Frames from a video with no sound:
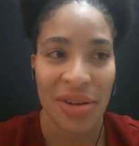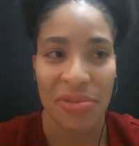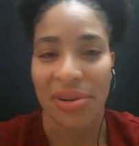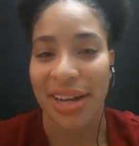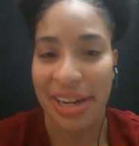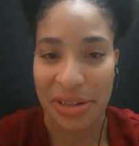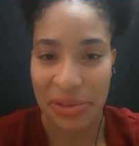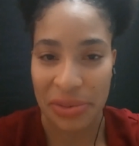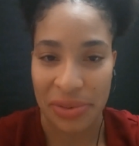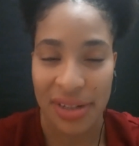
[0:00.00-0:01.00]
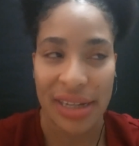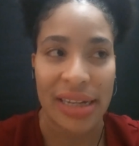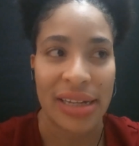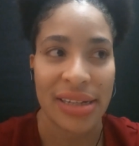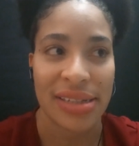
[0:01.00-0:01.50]
What I do
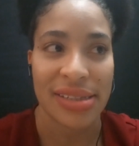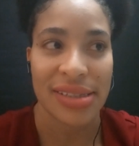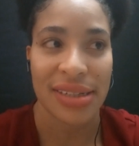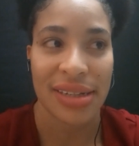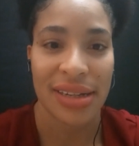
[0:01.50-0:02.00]
is